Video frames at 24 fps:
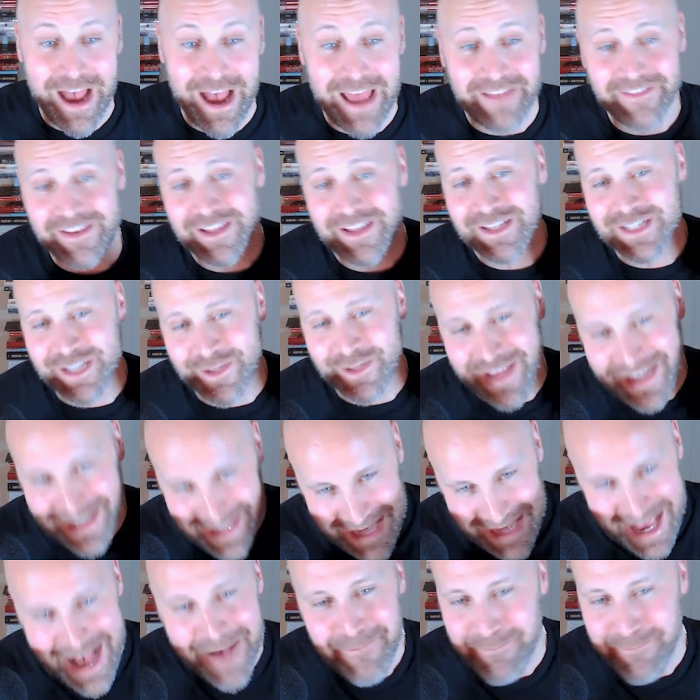And so they
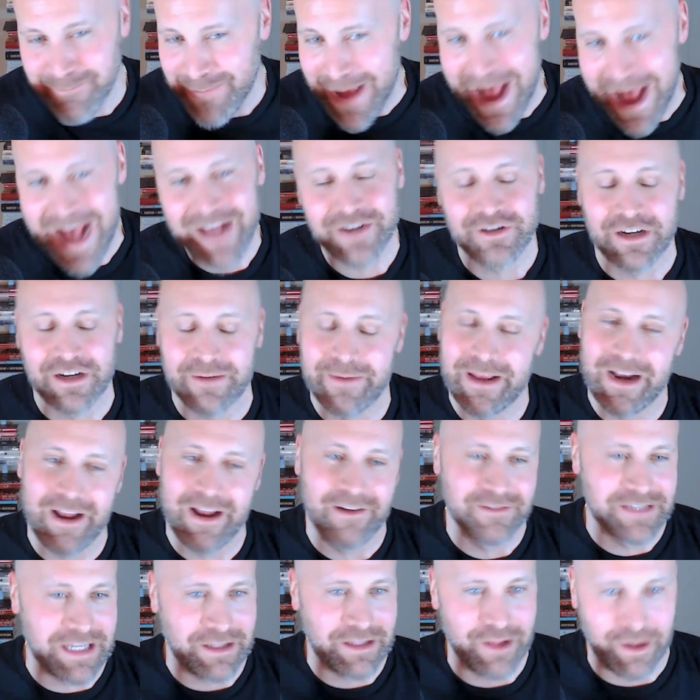kept badgering me, and I
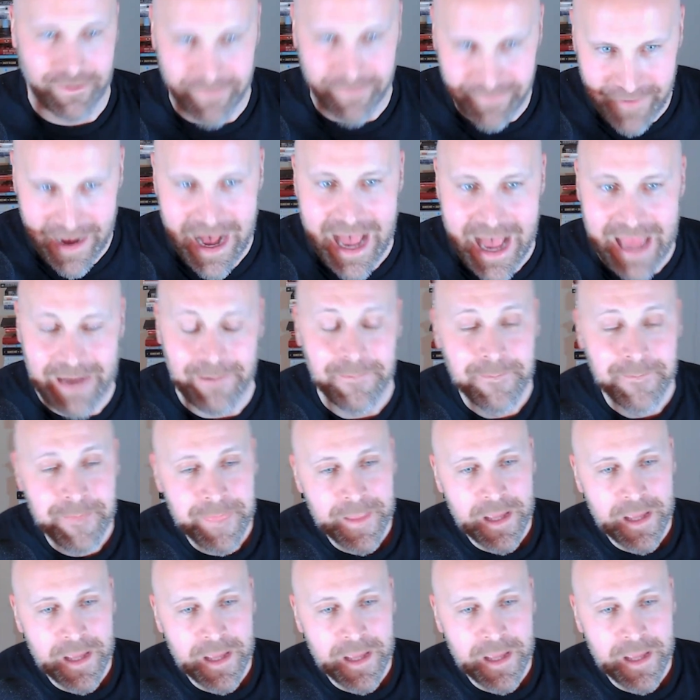was like, look, fine.